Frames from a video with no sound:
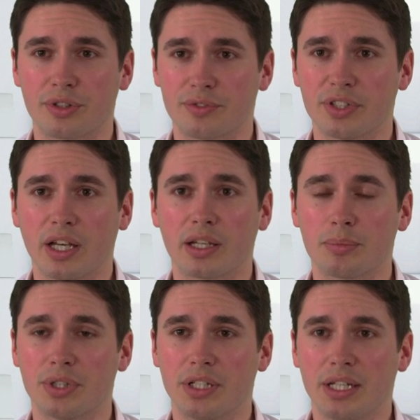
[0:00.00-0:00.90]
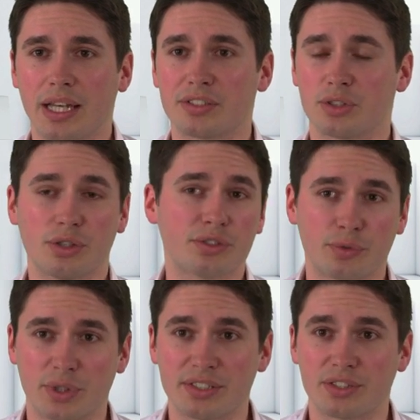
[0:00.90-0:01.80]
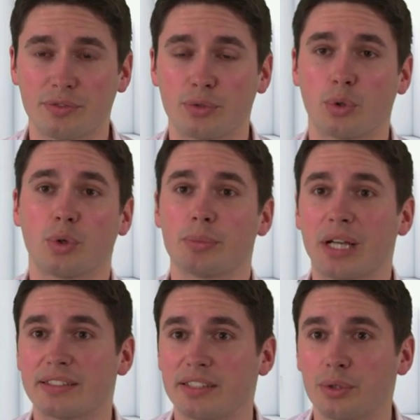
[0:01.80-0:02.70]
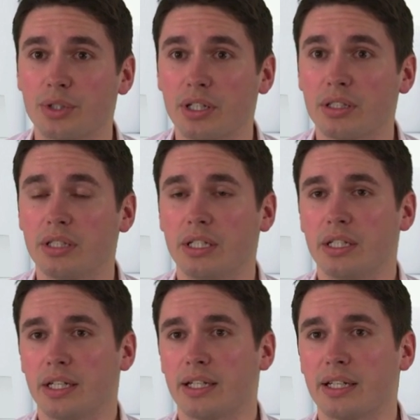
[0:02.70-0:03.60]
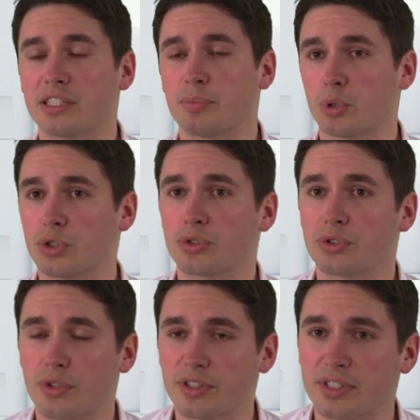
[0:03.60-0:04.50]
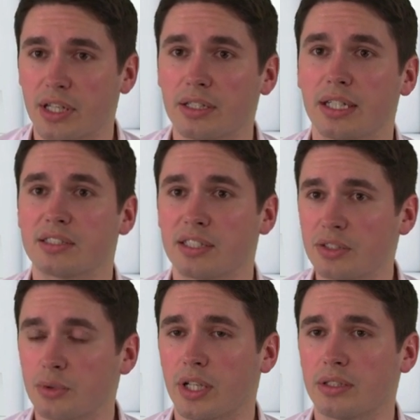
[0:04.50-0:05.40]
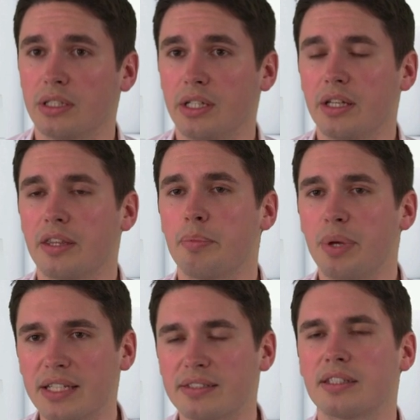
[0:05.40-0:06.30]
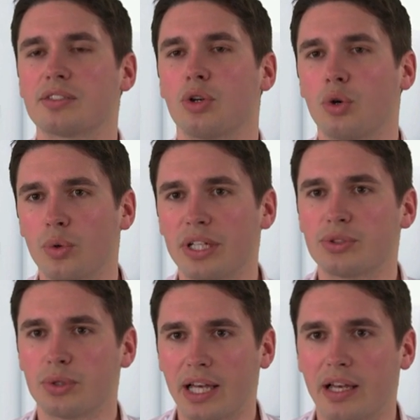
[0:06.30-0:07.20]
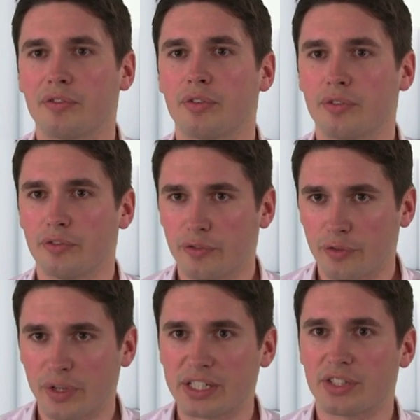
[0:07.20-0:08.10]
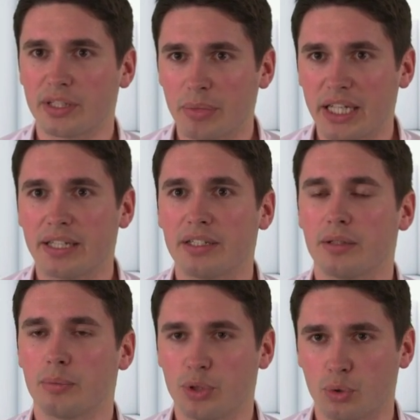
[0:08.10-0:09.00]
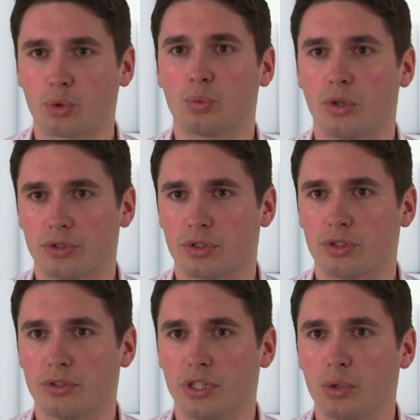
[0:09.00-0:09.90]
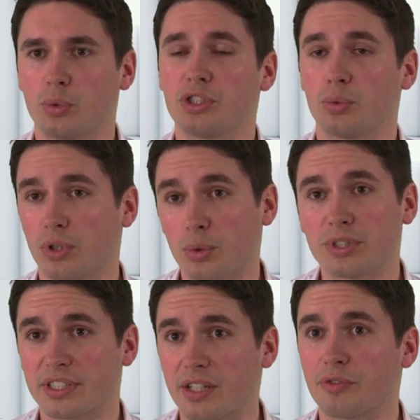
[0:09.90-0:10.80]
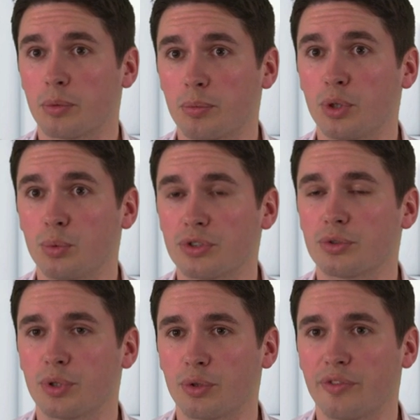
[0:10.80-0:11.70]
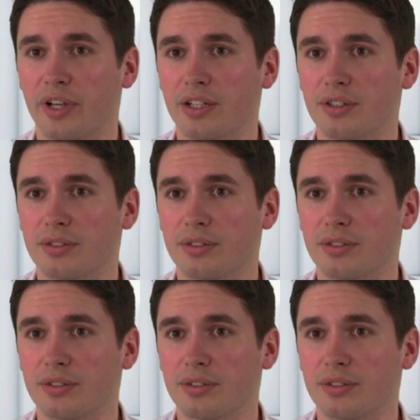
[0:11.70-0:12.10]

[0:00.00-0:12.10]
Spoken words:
of time has a lot of risk of growing bacteria, exposure to the sun, etc. The best is always to have freshly made pure water, which you will always get from a Bluewater purifier.